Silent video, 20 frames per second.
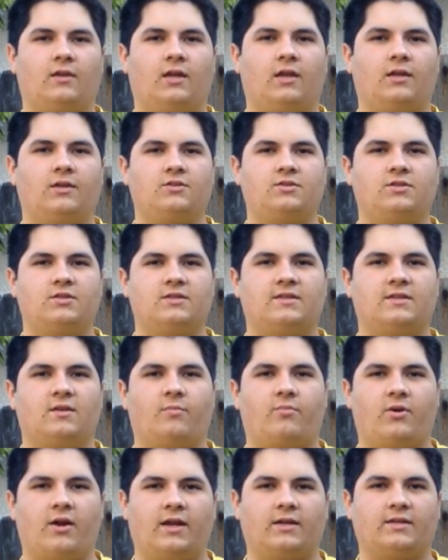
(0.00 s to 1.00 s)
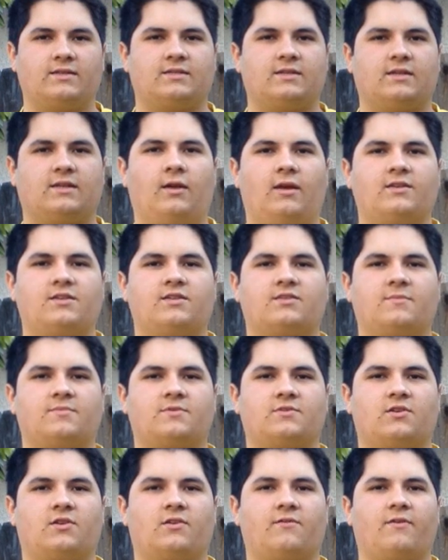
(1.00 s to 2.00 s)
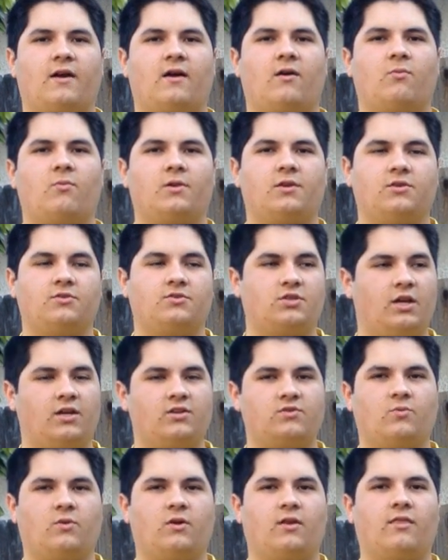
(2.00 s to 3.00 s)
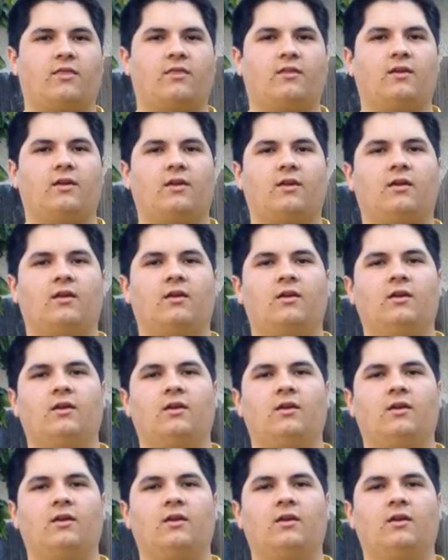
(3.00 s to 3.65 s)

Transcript: and you just need to practice it and just observe how when you change one thing,